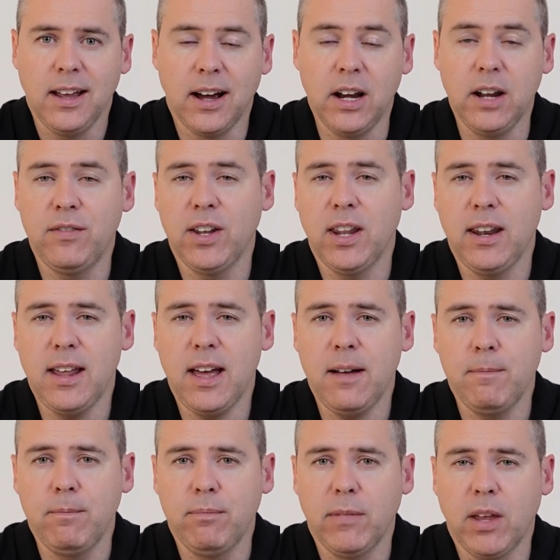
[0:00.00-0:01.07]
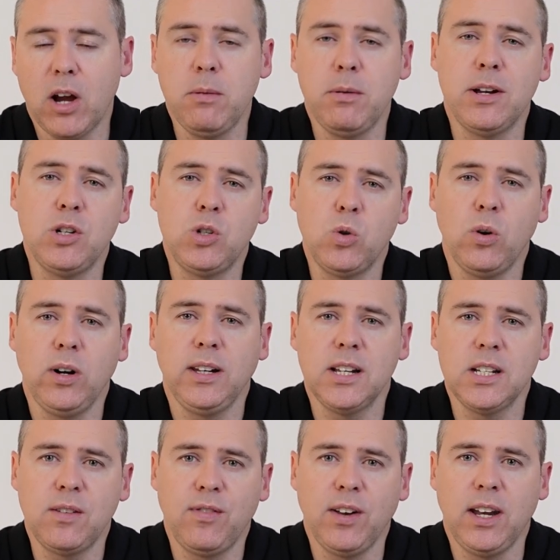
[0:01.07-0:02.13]
And other than that, I hope you enjoyed
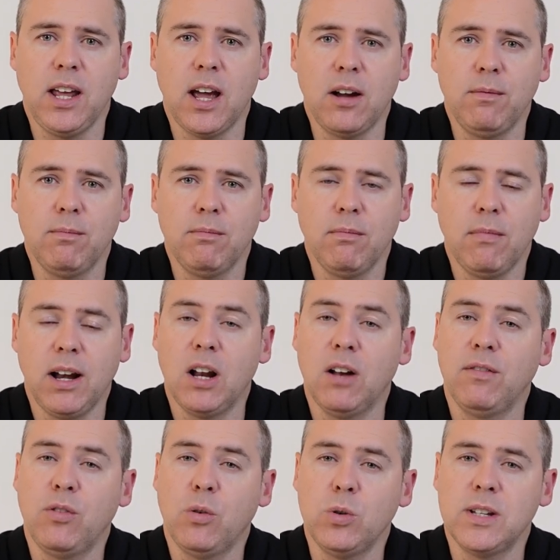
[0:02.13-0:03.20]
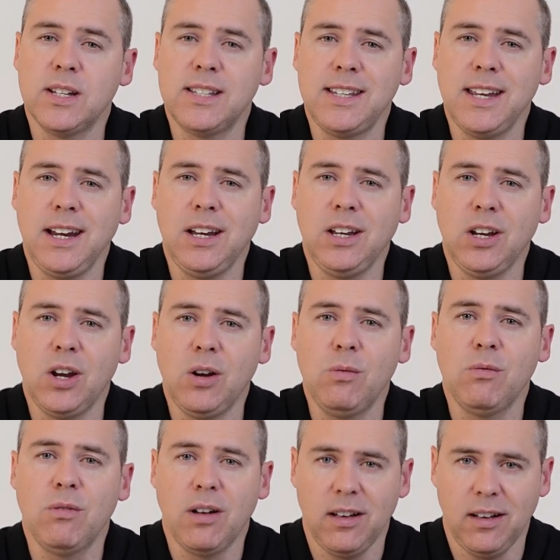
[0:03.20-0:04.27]
this video and I look forward to seeing
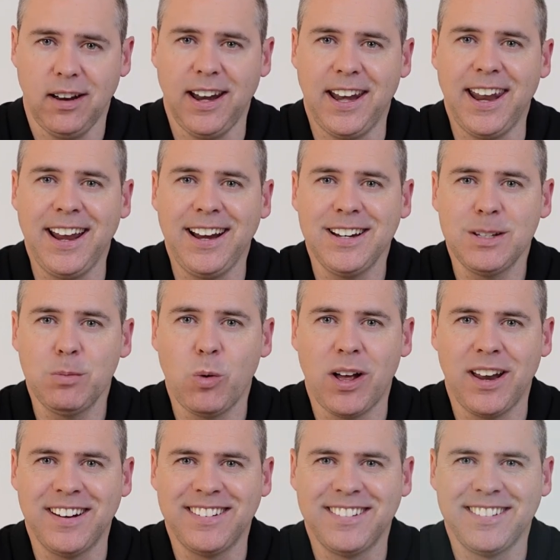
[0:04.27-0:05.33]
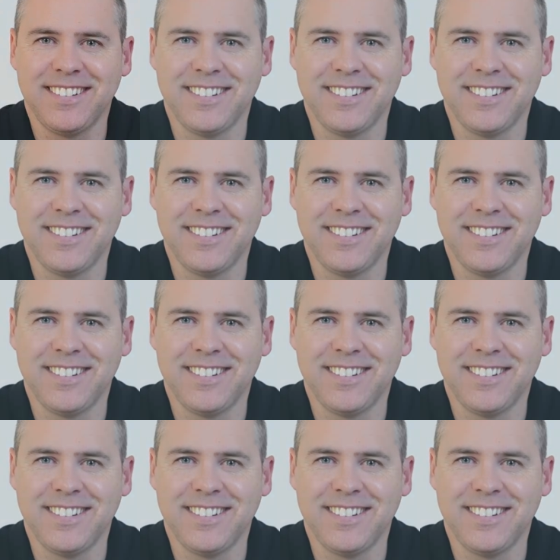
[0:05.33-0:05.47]
you on the next one.